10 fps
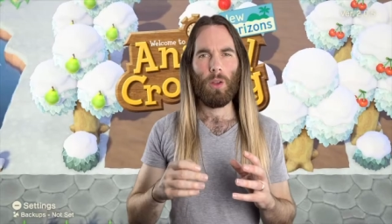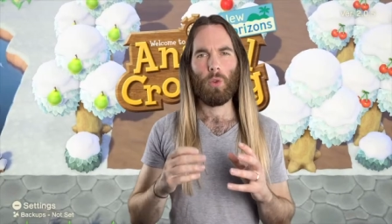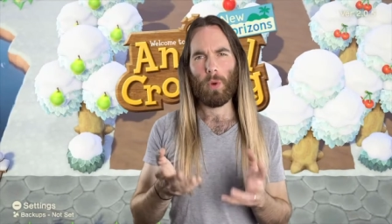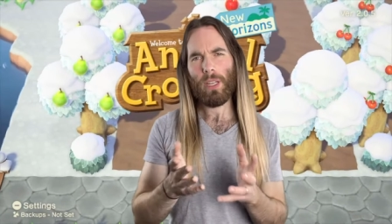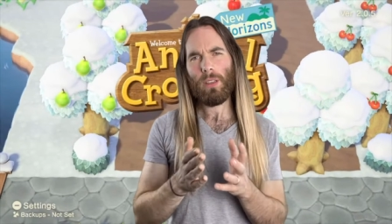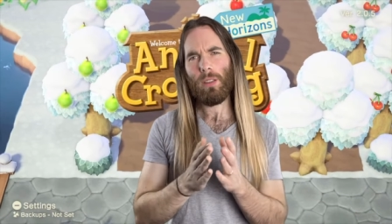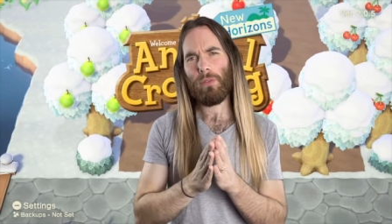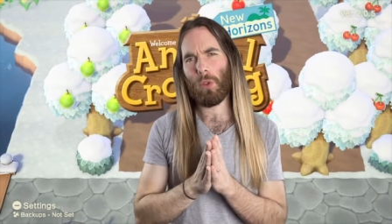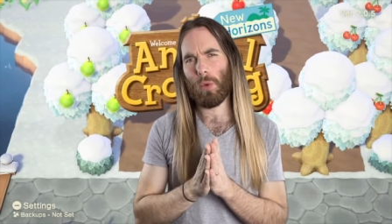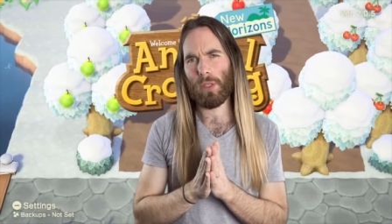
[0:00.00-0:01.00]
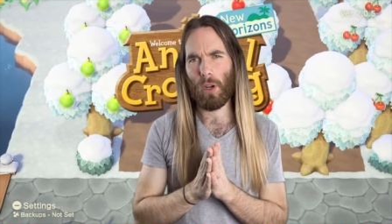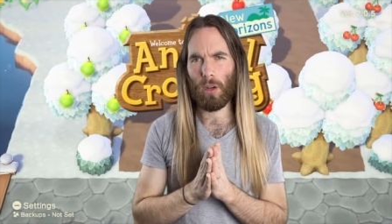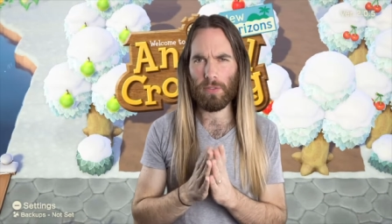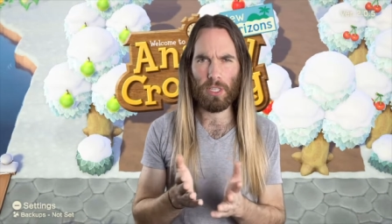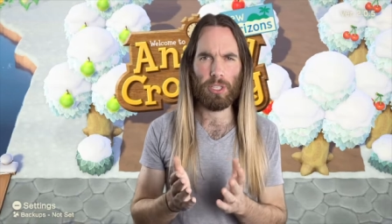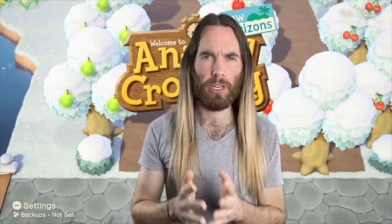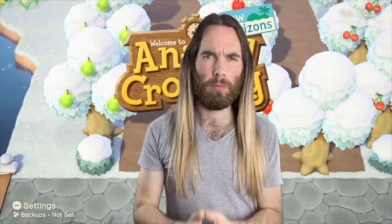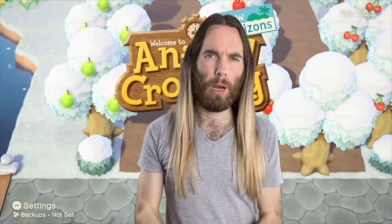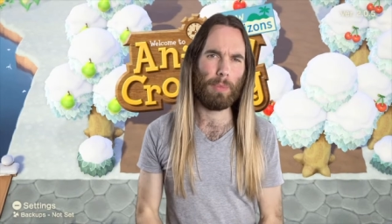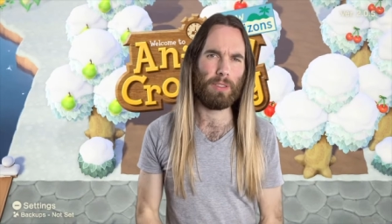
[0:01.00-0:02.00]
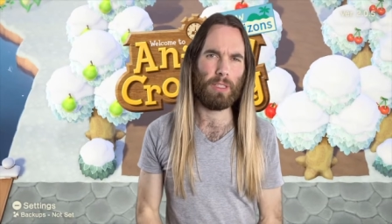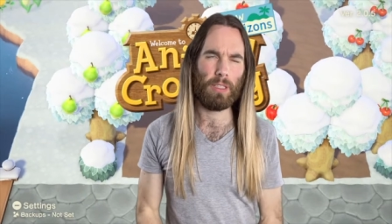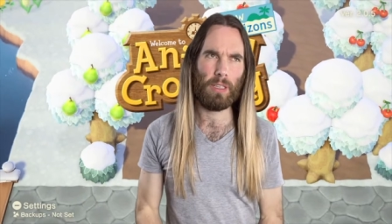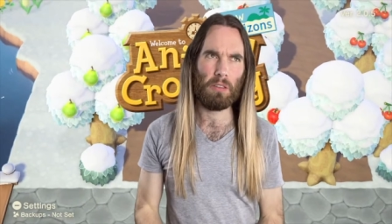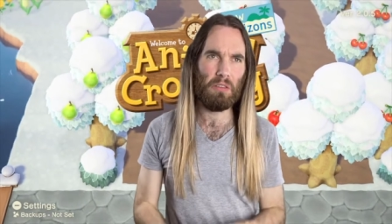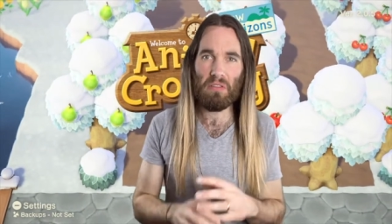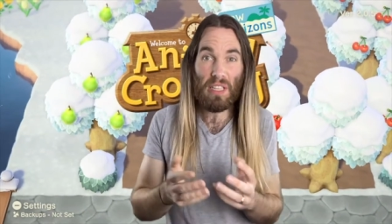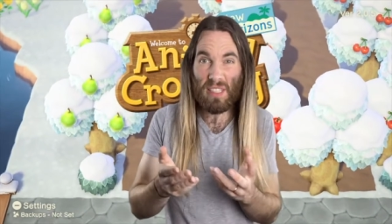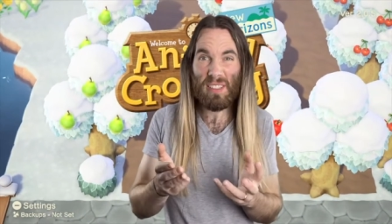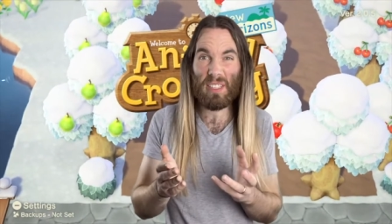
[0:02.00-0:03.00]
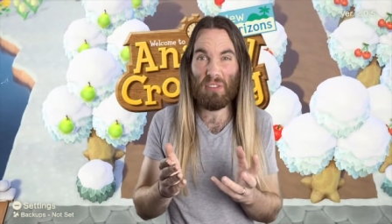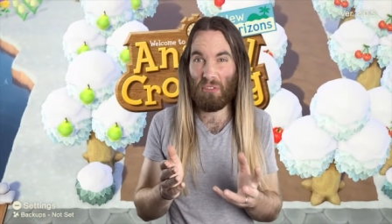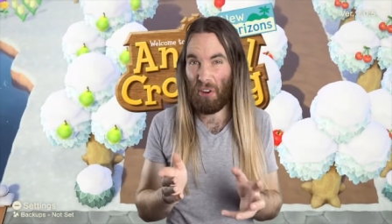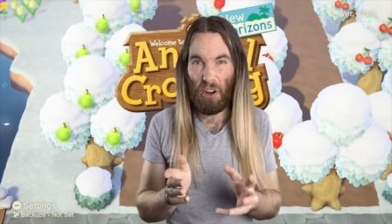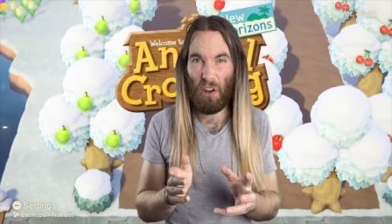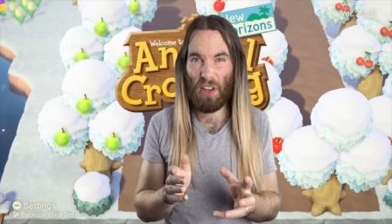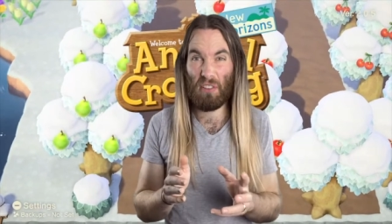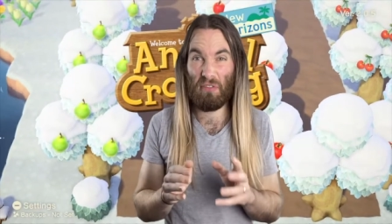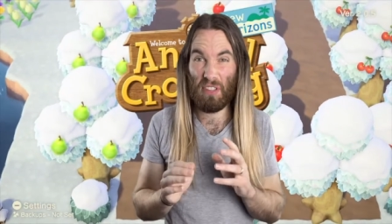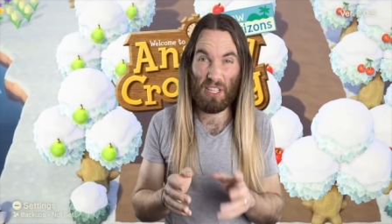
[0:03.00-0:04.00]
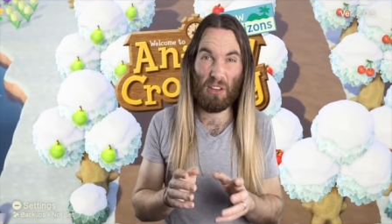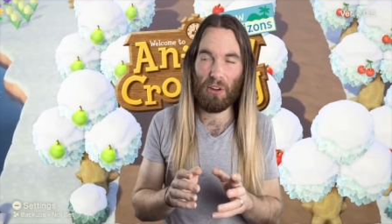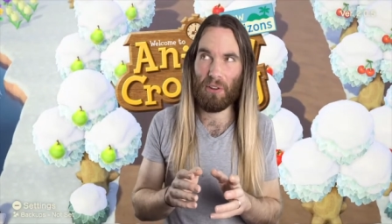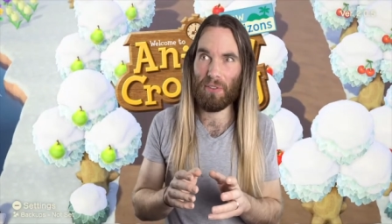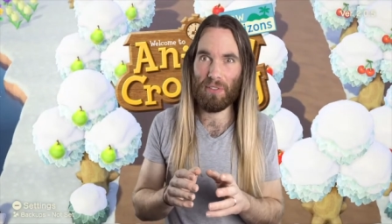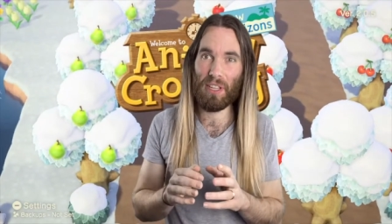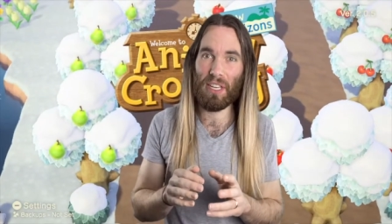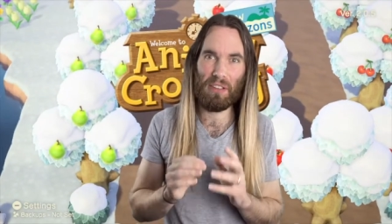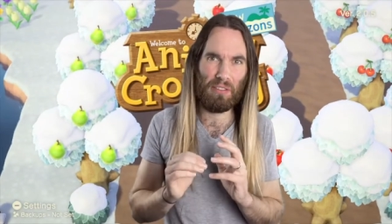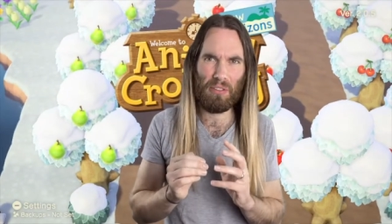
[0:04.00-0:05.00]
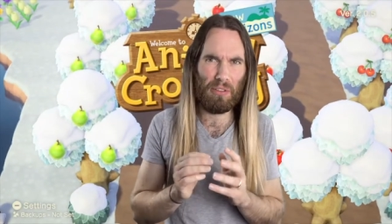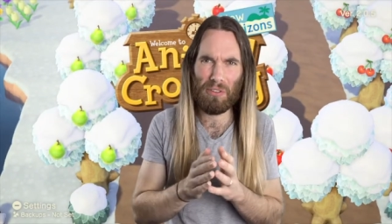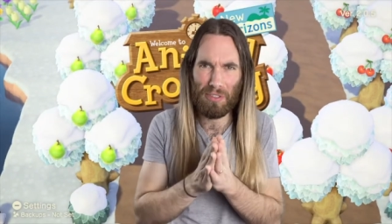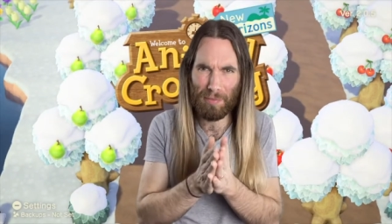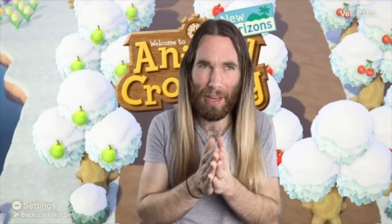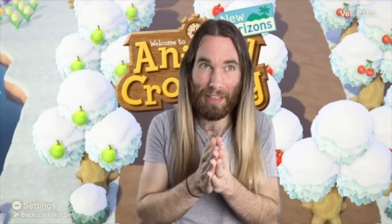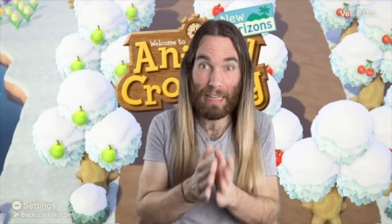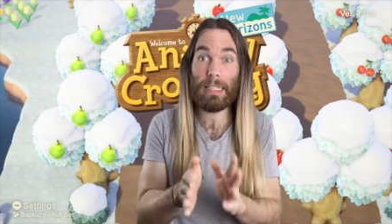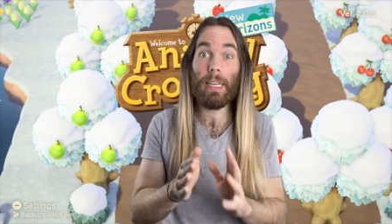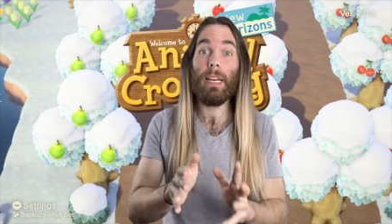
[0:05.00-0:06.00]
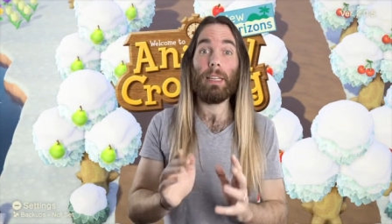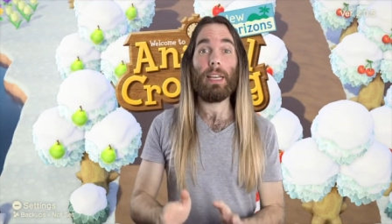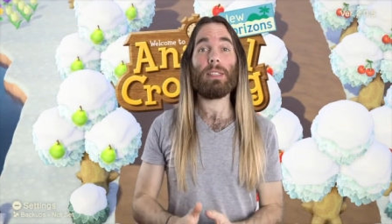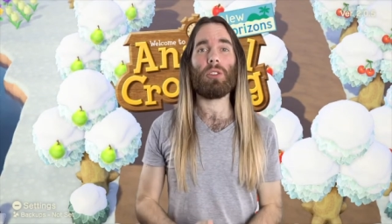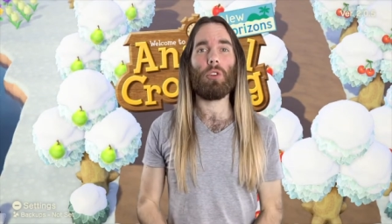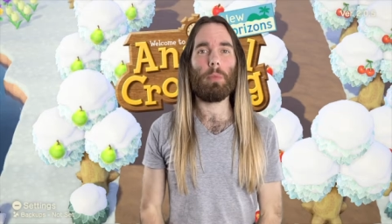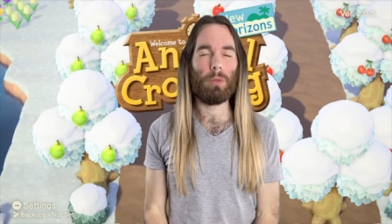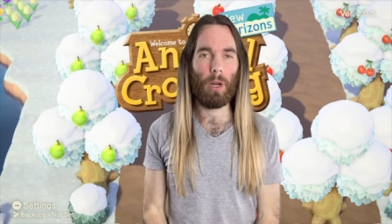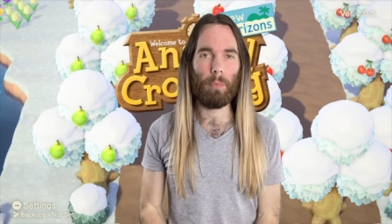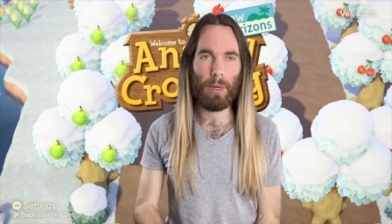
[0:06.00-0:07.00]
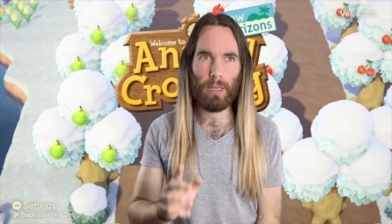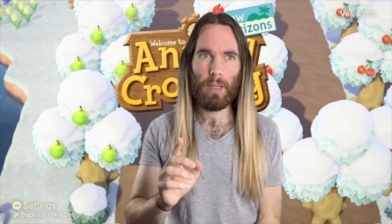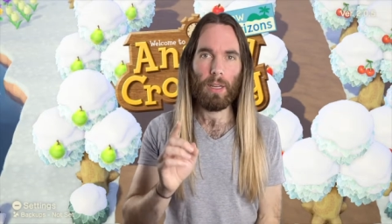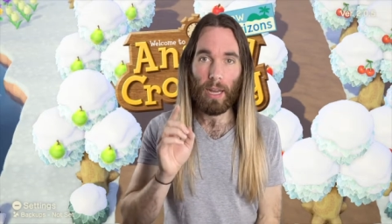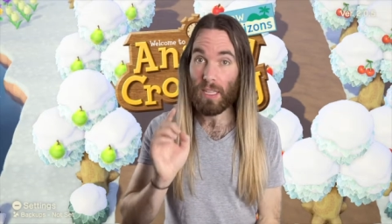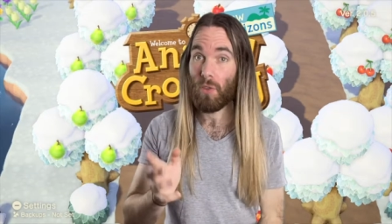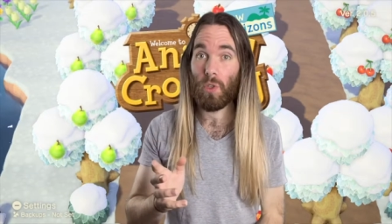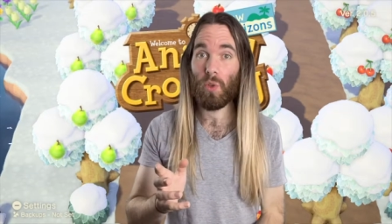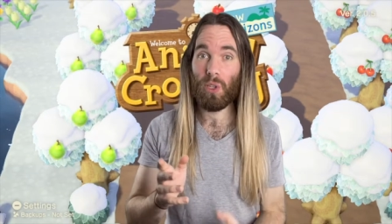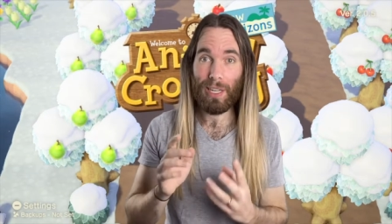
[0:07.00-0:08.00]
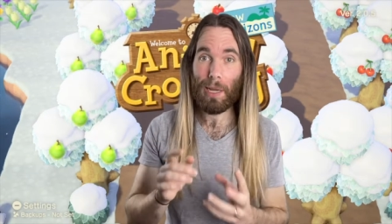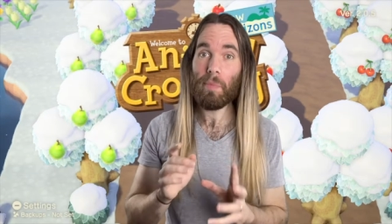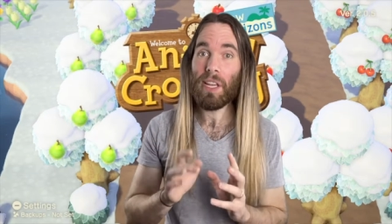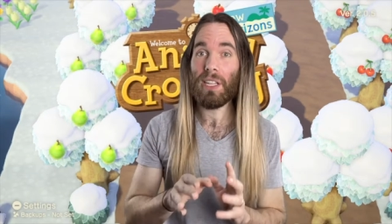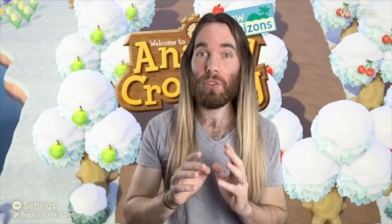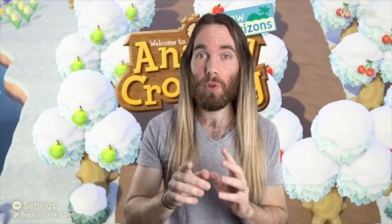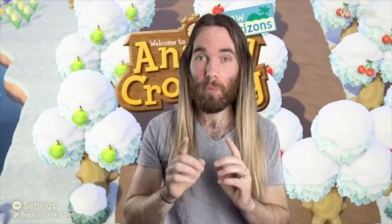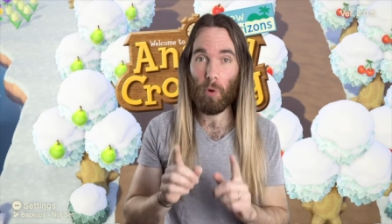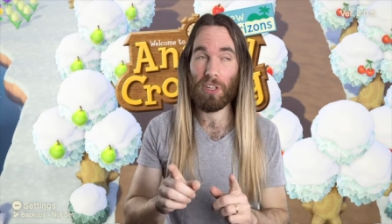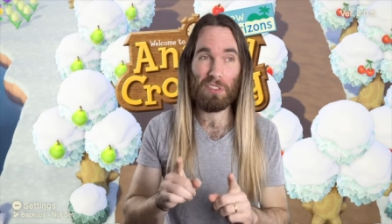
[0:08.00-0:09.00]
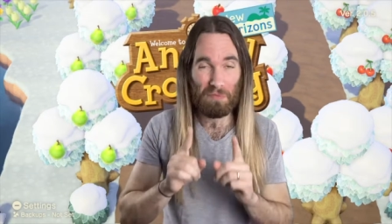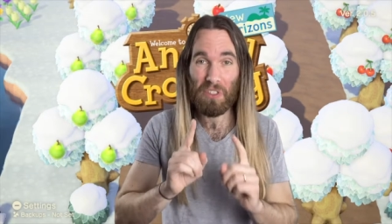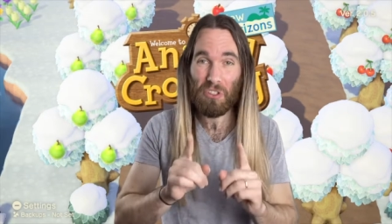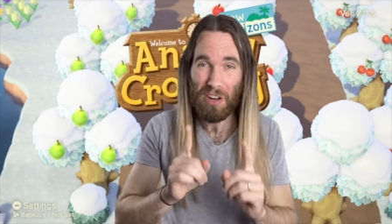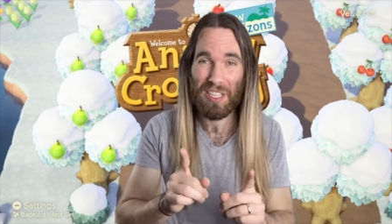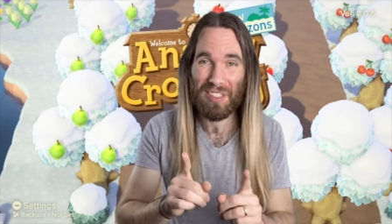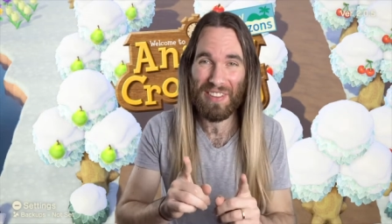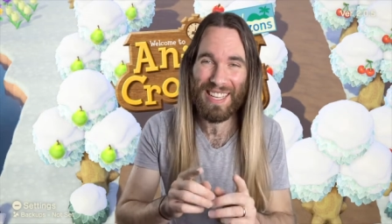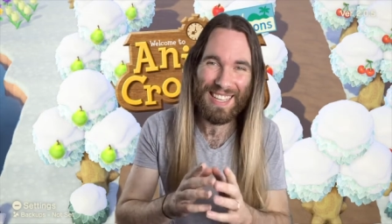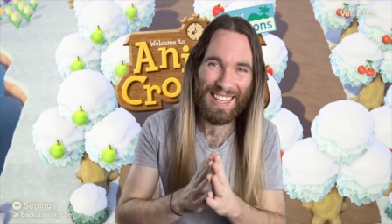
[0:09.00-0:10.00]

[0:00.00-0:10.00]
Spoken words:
Regular viewers of this channel might be thinking, this is a different kind of video than you usually make. And yes, you'd be right. But as usual, I am getting to a point. Trust me.